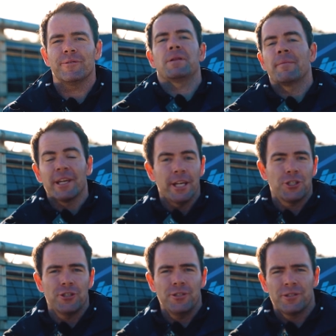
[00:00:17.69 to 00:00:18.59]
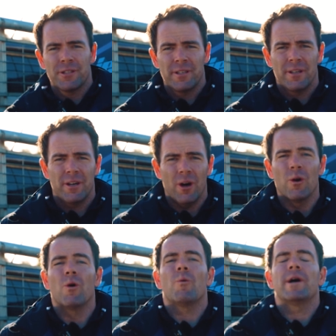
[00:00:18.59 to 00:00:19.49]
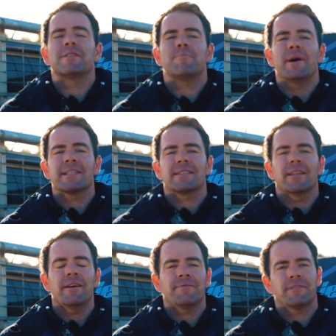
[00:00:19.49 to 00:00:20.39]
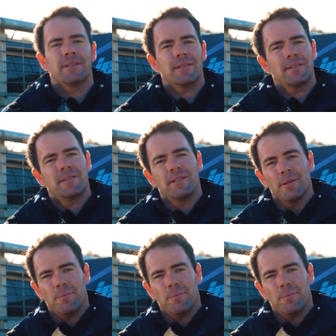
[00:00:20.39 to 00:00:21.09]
Plumbing issues are always best left to